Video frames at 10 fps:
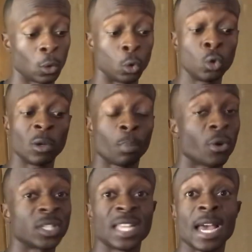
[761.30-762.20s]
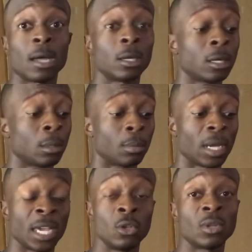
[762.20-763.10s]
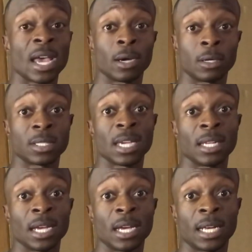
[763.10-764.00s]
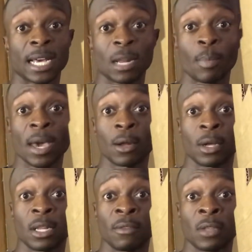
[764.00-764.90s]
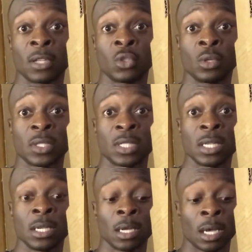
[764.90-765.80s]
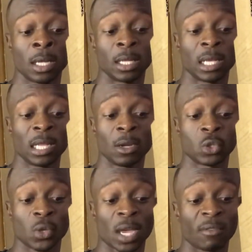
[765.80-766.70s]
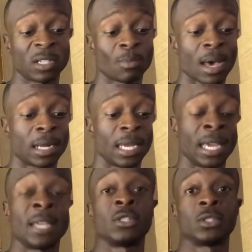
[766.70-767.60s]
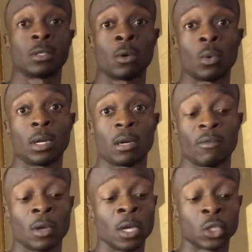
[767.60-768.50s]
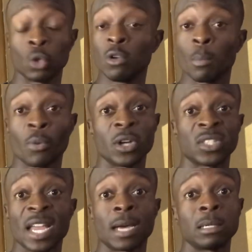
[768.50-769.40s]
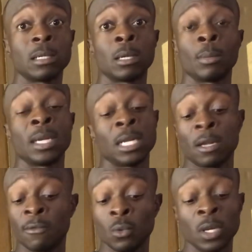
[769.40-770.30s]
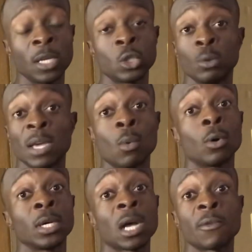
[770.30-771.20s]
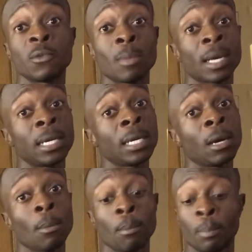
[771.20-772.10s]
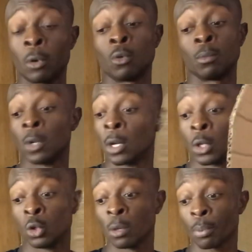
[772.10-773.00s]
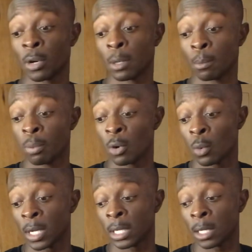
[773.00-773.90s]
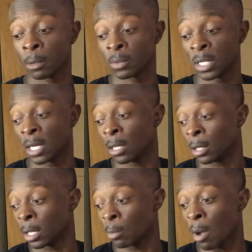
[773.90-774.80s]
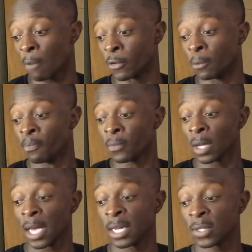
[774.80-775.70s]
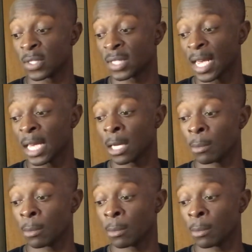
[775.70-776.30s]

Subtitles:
you can press down in them and you're not gonna take that gun out of battery. And then, as you can see, the clearance you have, that's about an inch or whatever. So you can press down in them, and then if you need to, they won't get off you by then. Boom, you can put one in them to get them off you. And it's the same